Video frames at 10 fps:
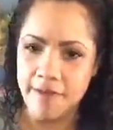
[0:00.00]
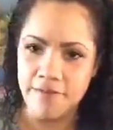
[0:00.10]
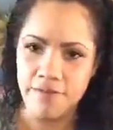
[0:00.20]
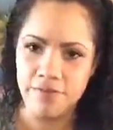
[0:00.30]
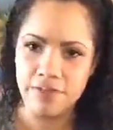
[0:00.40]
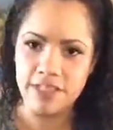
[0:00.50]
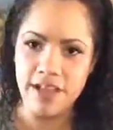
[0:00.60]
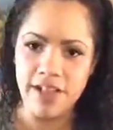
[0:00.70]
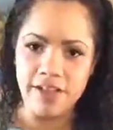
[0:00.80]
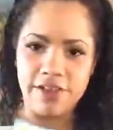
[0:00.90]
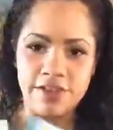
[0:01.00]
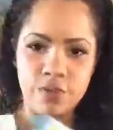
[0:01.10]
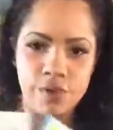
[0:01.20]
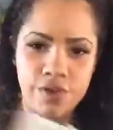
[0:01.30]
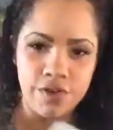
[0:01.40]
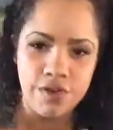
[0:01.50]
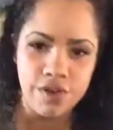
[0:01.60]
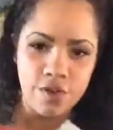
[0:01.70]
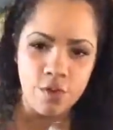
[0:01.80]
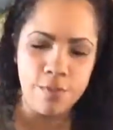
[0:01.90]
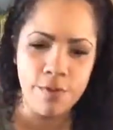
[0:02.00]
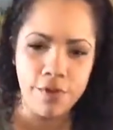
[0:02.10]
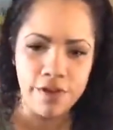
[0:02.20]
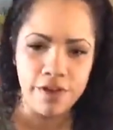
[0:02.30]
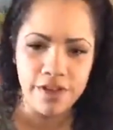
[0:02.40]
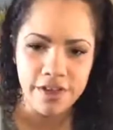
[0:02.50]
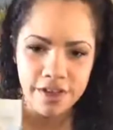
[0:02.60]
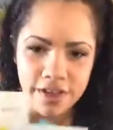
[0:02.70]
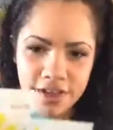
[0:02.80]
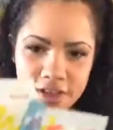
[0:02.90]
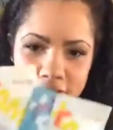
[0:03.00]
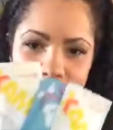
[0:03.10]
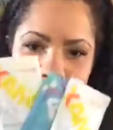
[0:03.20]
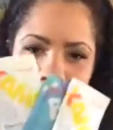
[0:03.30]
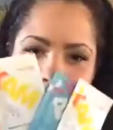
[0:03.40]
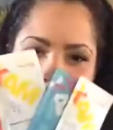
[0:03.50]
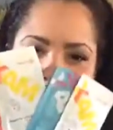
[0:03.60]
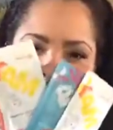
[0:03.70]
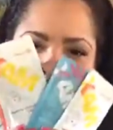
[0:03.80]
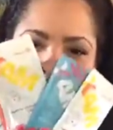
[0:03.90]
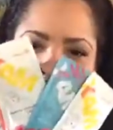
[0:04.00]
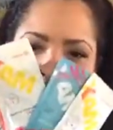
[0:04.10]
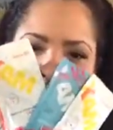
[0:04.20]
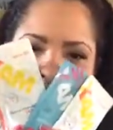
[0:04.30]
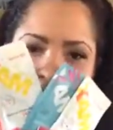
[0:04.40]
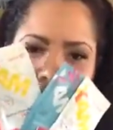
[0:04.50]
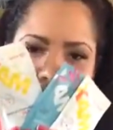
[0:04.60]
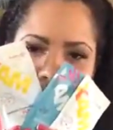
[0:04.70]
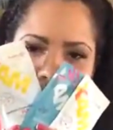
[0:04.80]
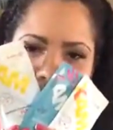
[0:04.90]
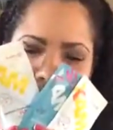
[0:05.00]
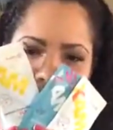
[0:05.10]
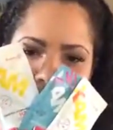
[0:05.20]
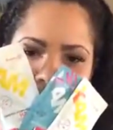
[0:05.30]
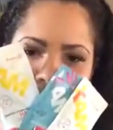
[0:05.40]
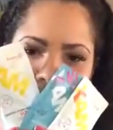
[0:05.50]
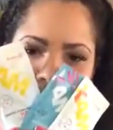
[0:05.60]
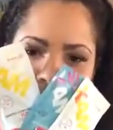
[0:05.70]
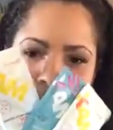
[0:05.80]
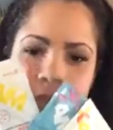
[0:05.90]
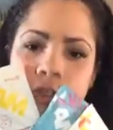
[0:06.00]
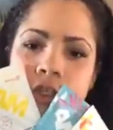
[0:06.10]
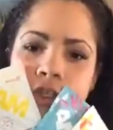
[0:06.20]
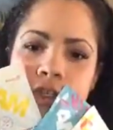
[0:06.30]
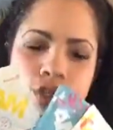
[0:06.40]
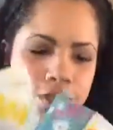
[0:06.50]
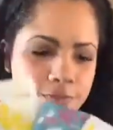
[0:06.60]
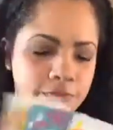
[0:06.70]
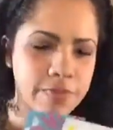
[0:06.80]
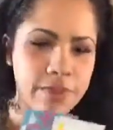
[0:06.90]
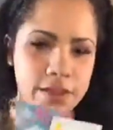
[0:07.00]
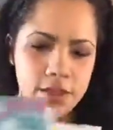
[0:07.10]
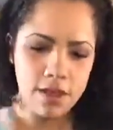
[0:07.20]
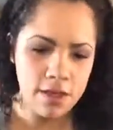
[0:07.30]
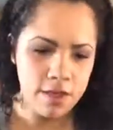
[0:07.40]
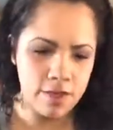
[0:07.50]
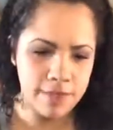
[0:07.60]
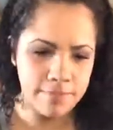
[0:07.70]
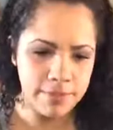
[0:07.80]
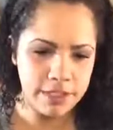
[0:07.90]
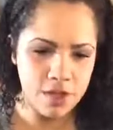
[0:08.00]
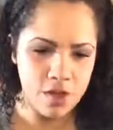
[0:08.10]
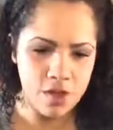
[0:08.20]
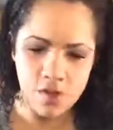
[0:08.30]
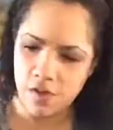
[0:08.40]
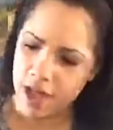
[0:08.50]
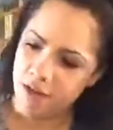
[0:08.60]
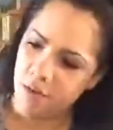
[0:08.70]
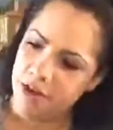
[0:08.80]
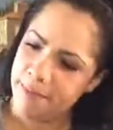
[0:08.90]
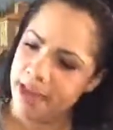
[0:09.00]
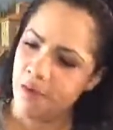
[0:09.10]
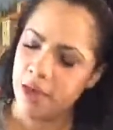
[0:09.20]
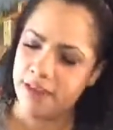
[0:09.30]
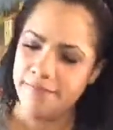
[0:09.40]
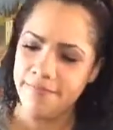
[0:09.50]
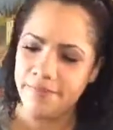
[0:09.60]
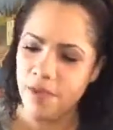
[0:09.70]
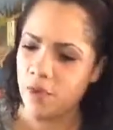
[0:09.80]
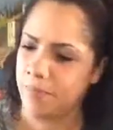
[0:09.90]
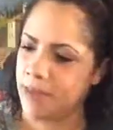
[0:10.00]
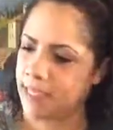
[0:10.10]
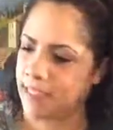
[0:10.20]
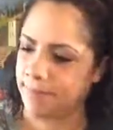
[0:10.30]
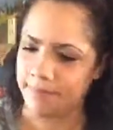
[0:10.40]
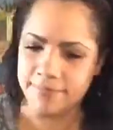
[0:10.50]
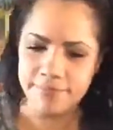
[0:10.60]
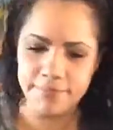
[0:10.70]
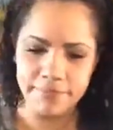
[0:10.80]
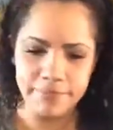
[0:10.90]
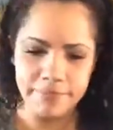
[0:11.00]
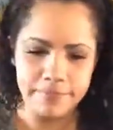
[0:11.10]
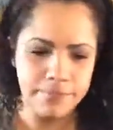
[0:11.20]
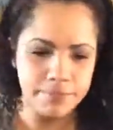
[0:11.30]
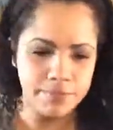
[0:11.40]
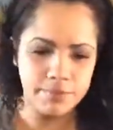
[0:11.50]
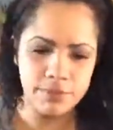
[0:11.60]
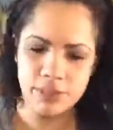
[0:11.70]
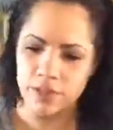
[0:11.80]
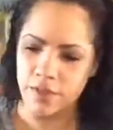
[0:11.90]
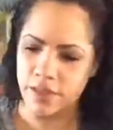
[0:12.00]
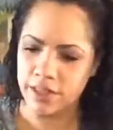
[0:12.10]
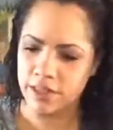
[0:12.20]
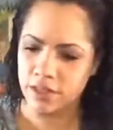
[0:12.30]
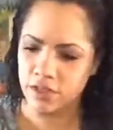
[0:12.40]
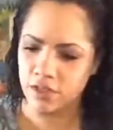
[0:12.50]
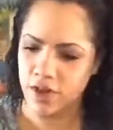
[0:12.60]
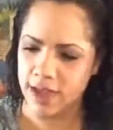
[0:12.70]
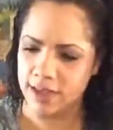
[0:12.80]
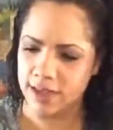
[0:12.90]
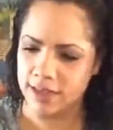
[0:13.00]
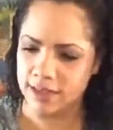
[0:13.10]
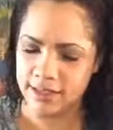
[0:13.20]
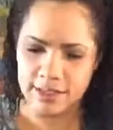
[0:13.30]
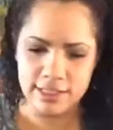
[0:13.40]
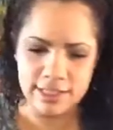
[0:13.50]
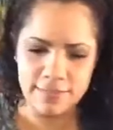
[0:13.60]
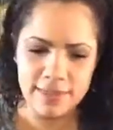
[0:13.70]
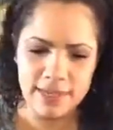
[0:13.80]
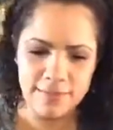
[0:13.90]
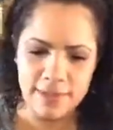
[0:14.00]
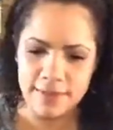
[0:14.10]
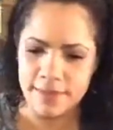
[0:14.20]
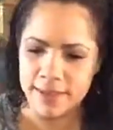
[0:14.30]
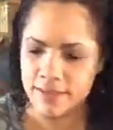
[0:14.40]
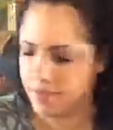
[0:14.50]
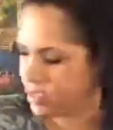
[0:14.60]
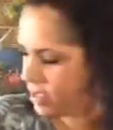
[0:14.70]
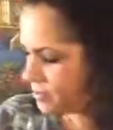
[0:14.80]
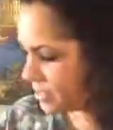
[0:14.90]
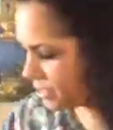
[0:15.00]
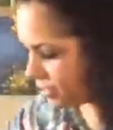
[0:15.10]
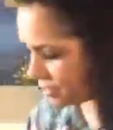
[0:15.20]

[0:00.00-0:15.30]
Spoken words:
$50 worth or more of ketone drinks. Okay, so I want to make one. I want to make some. So let's try it. Just a minute, baby. You want to come see?